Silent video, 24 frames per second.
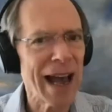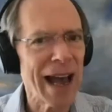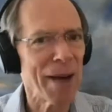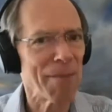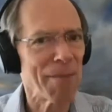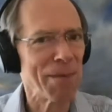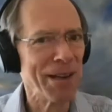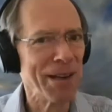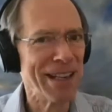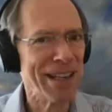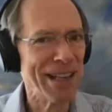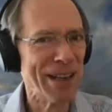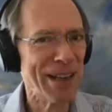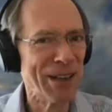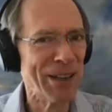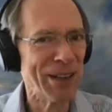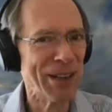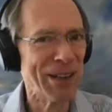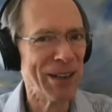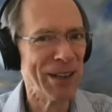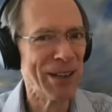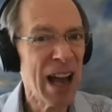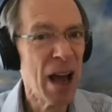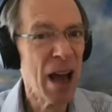happened
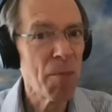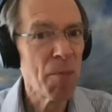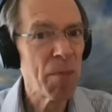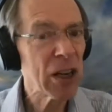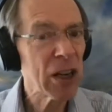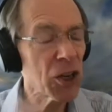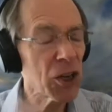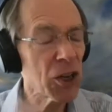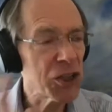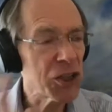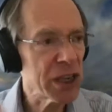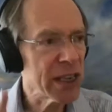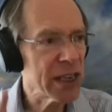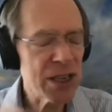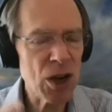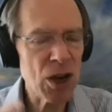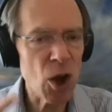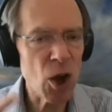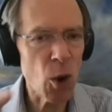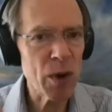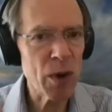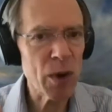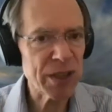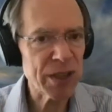here? Because it
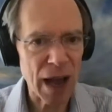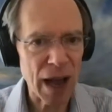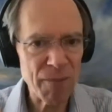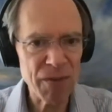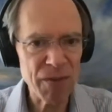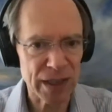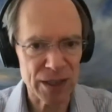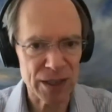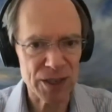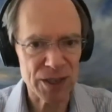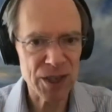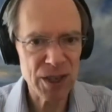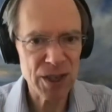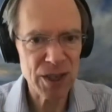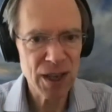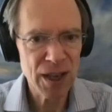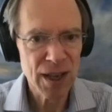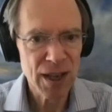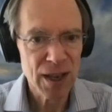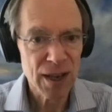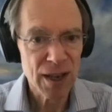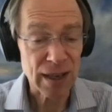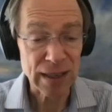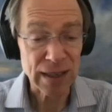isn't always obvious.
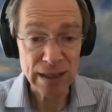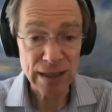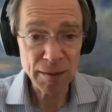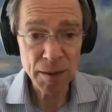Like